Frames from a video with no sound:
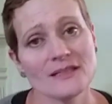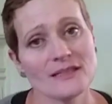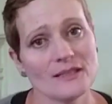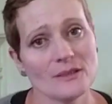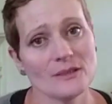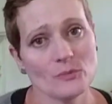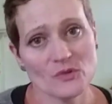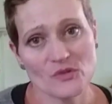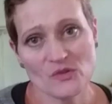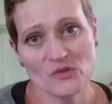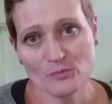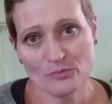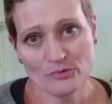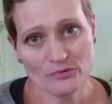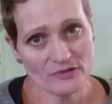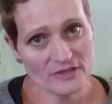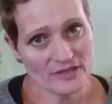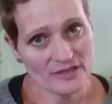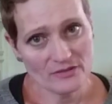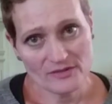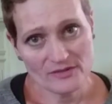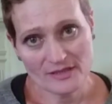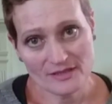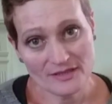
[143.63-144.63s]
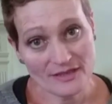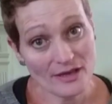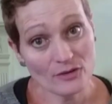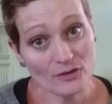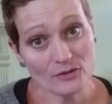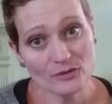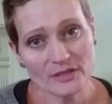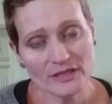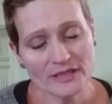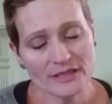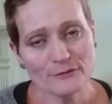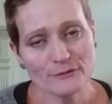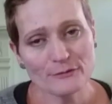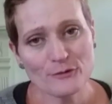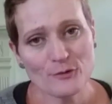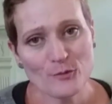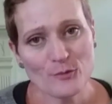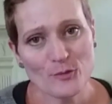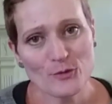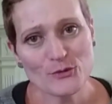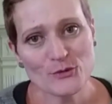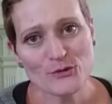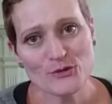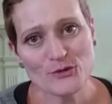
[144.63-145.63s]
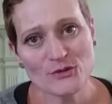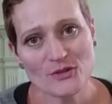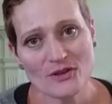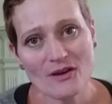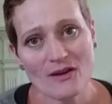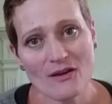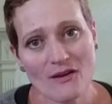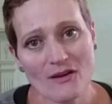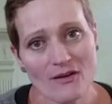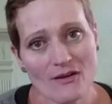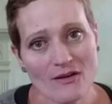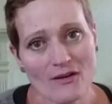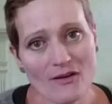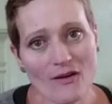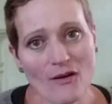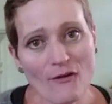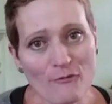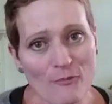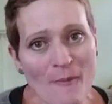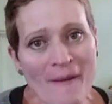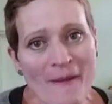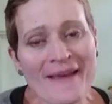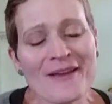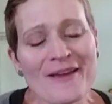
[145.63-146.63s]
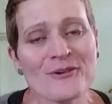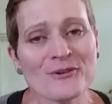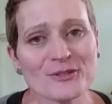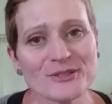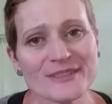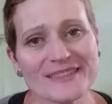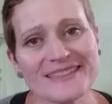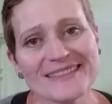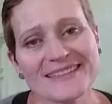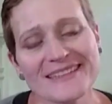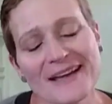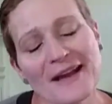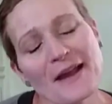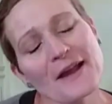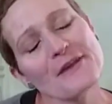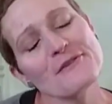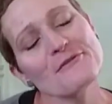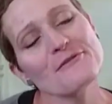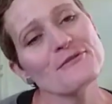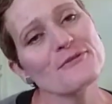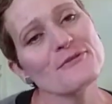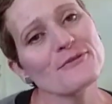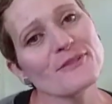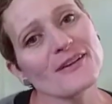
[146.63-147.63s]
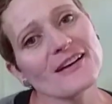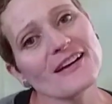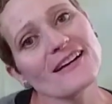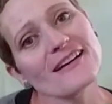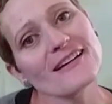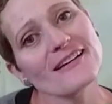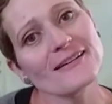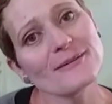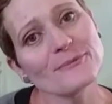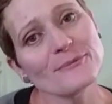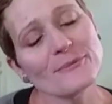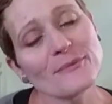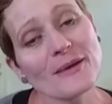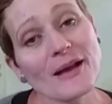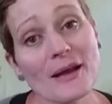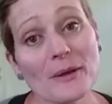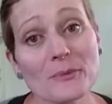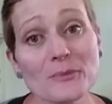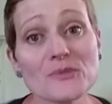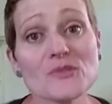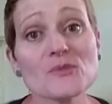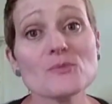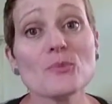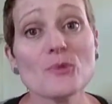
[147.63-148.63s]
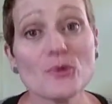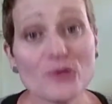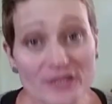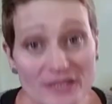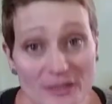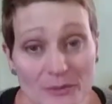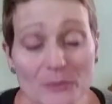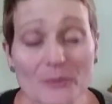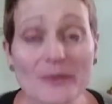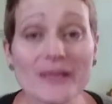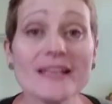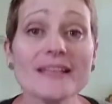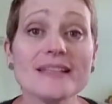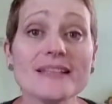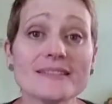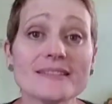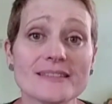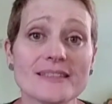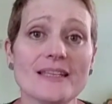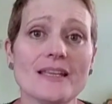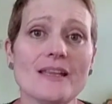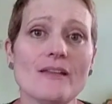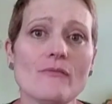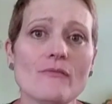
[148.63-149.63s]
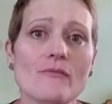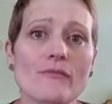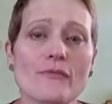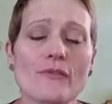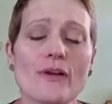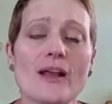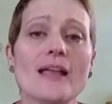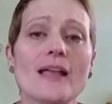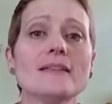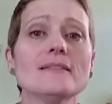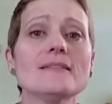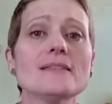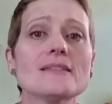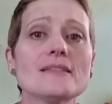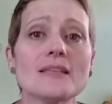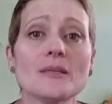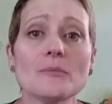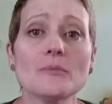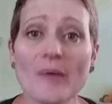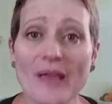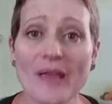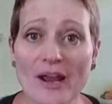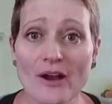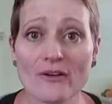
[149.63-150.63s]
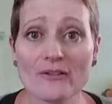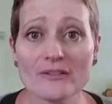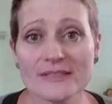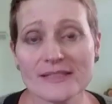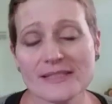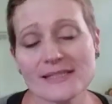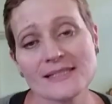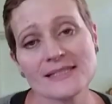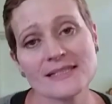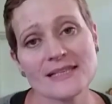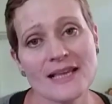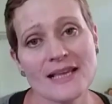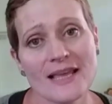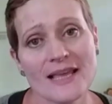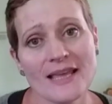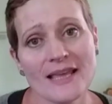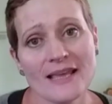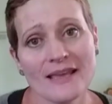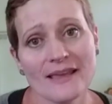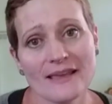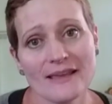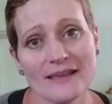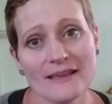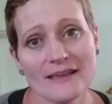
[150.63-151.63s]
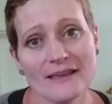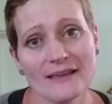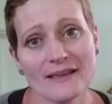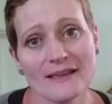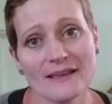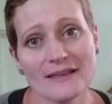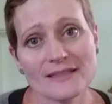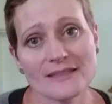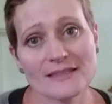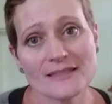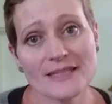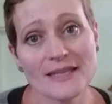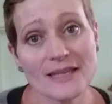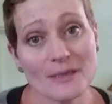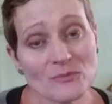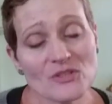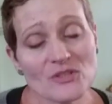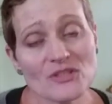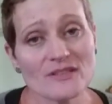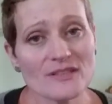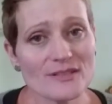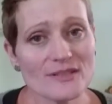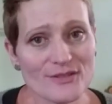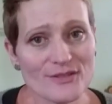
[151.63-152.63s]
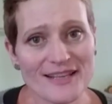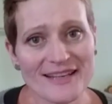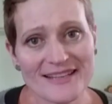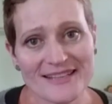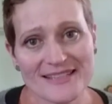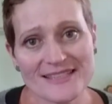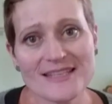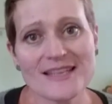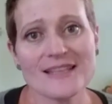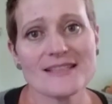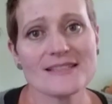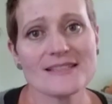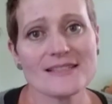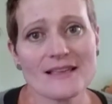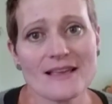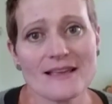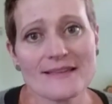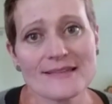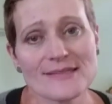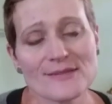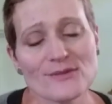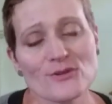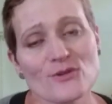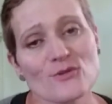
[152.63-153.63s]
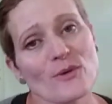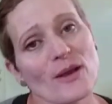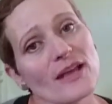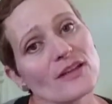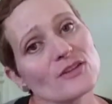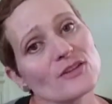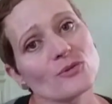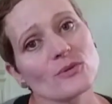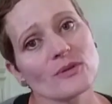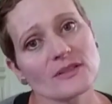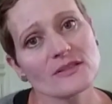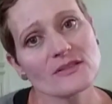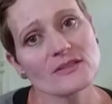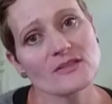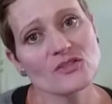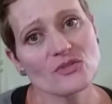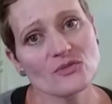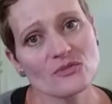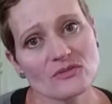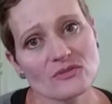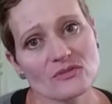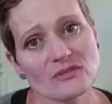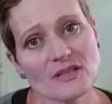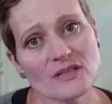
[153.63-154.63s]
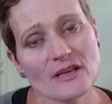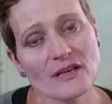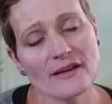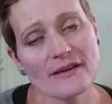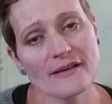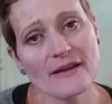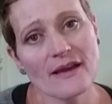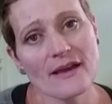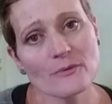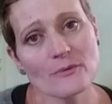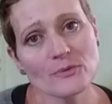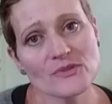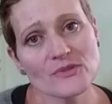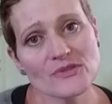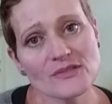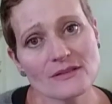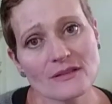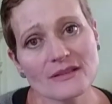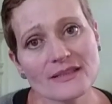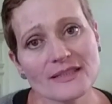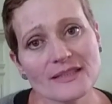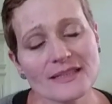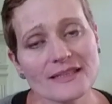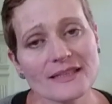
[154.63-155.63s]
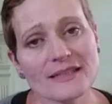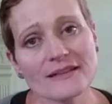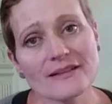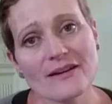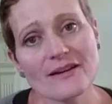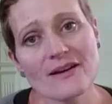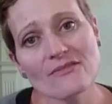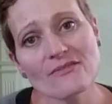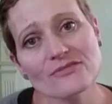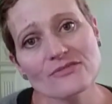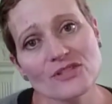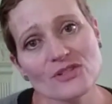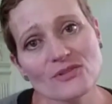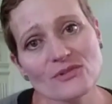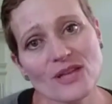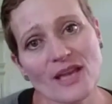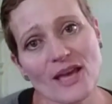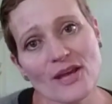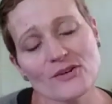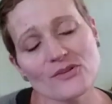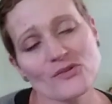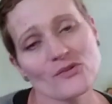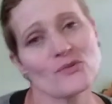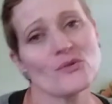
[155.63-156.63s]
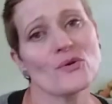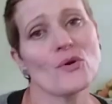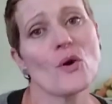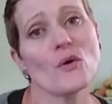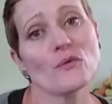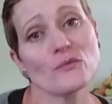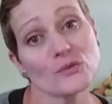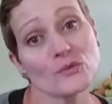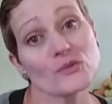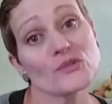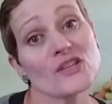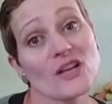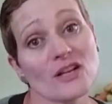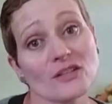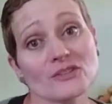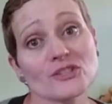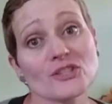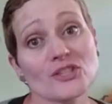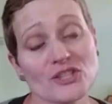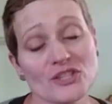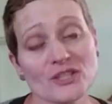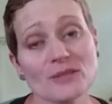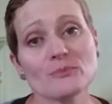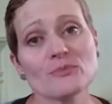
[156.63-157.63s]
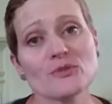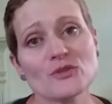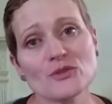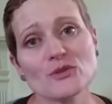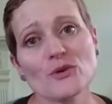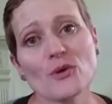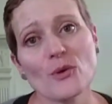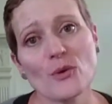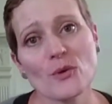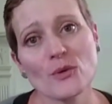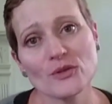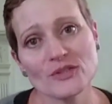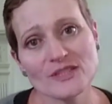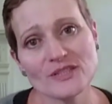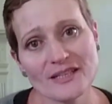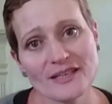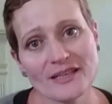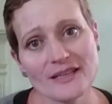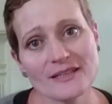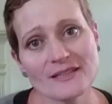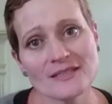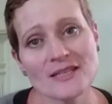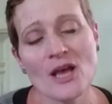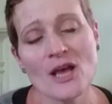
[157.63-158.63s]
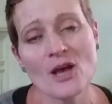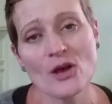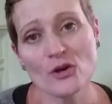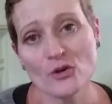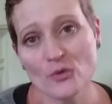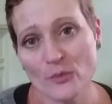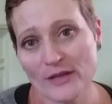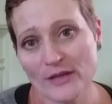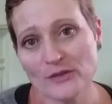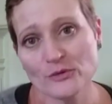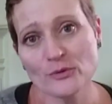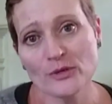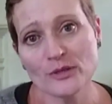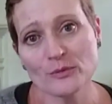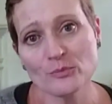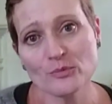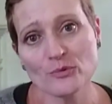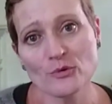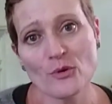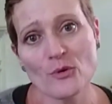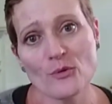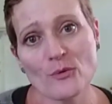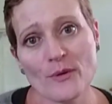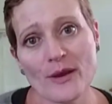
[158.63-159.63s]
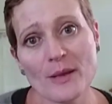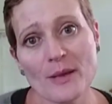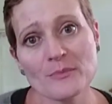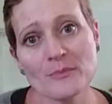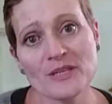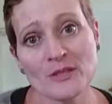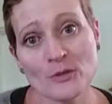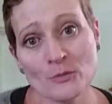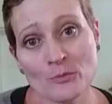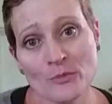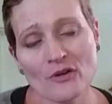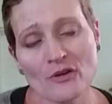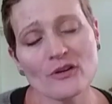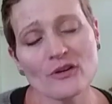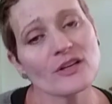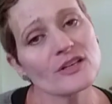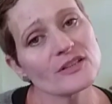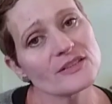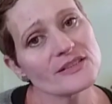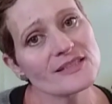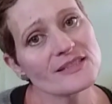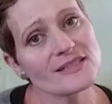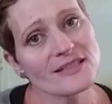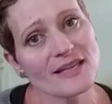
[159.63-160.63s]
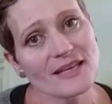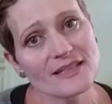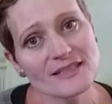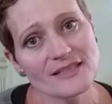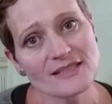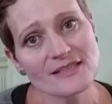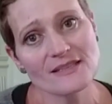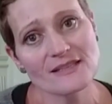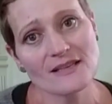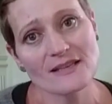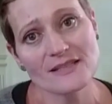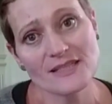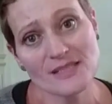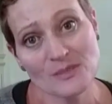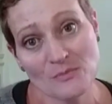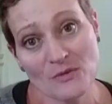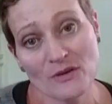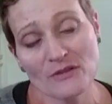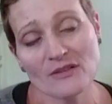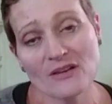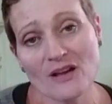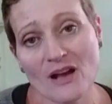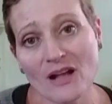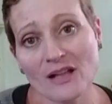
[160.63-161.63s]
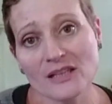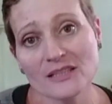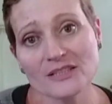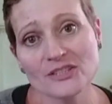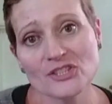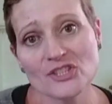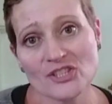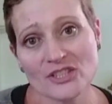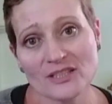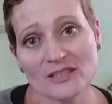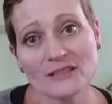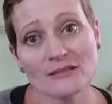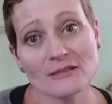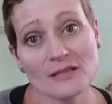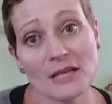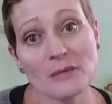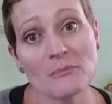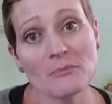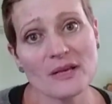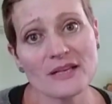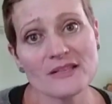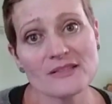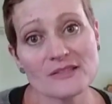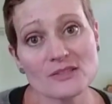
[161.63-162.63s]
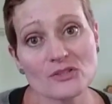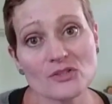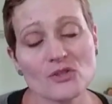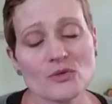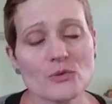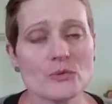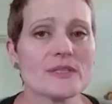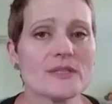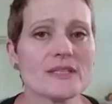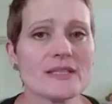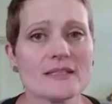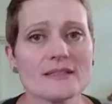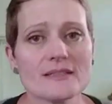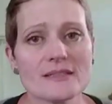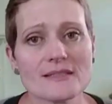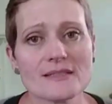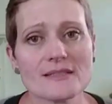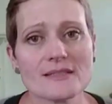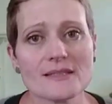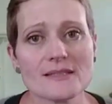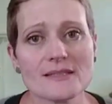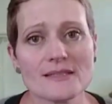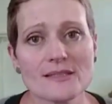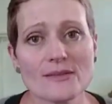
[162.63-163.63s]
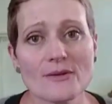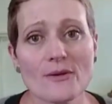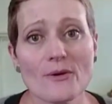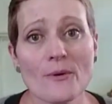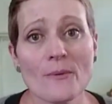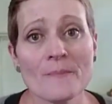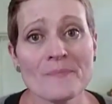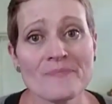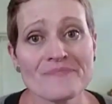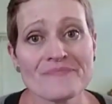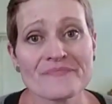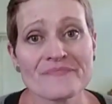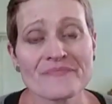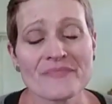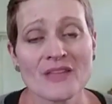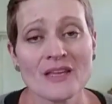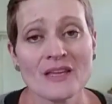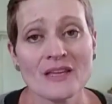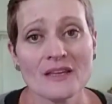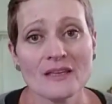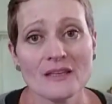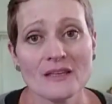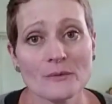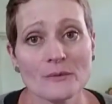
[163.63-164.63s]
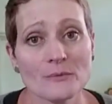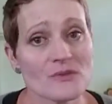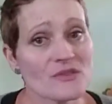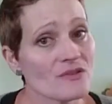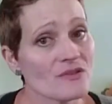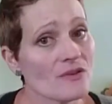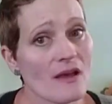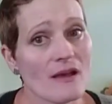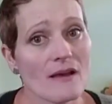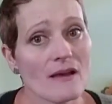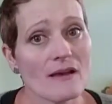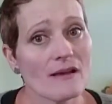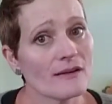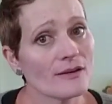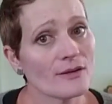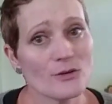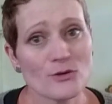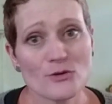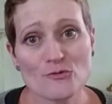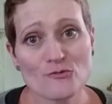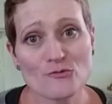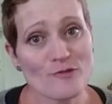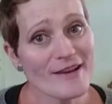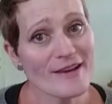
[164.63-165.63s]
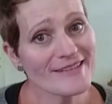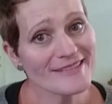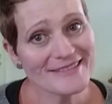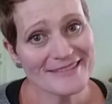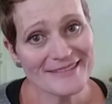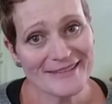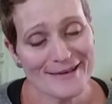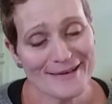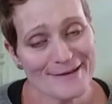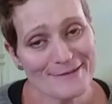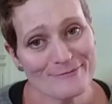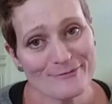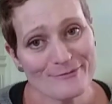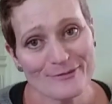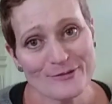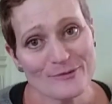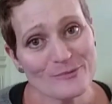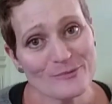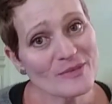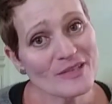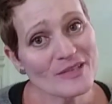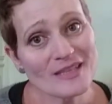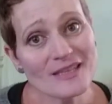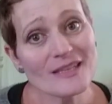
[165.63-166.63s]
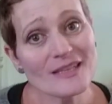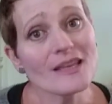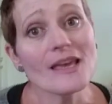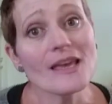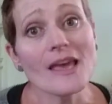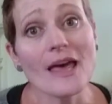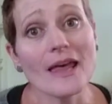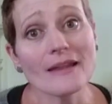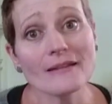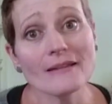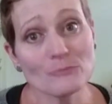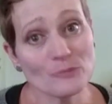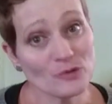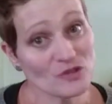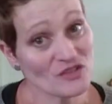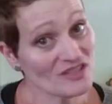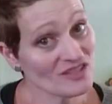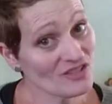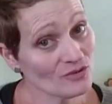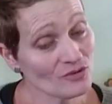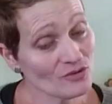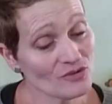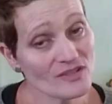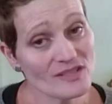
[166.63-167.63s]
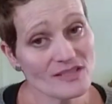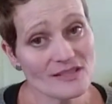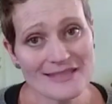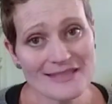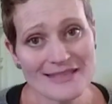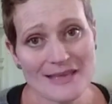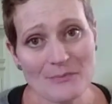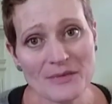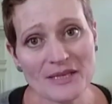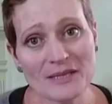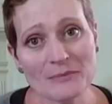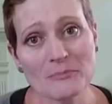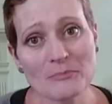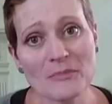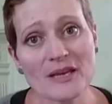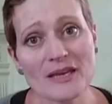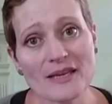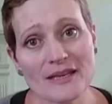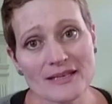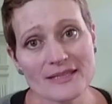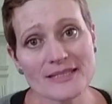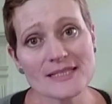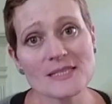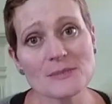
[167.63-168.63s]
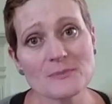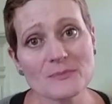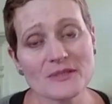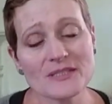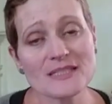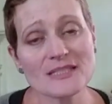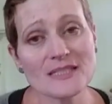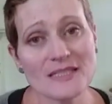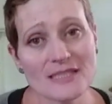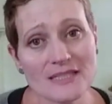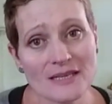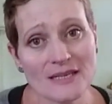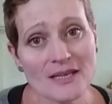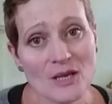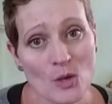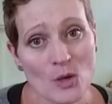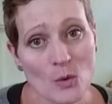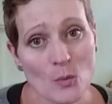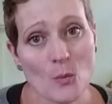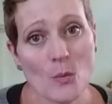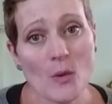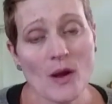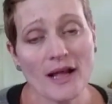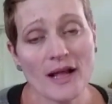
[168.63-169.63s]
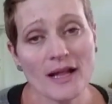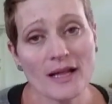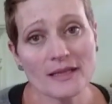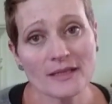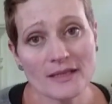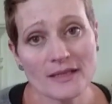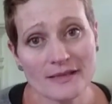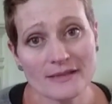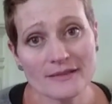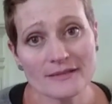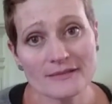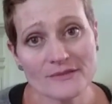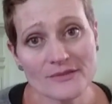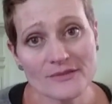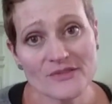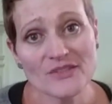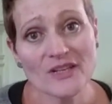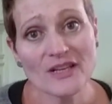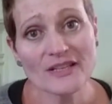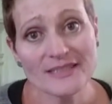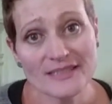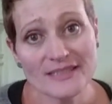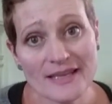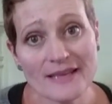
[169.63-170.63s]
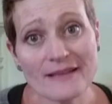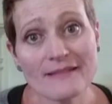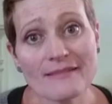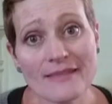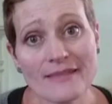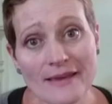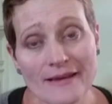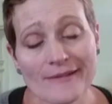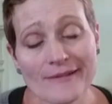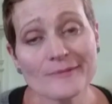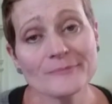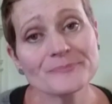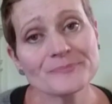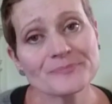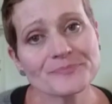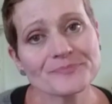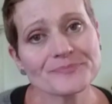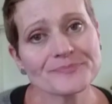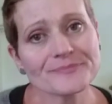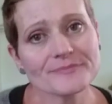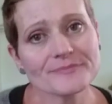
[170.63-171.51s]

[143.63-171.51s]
It was pronounced Caroline for most of my early life. I was born and raised in France, in Paris, and came to the United States as a graduate student. I was lucky enough to get a full scholarship to go attend a graduate program in American Studies at Smith College in Massachusetts. So it was a great time for me, and particularly since I met my husband while studying there.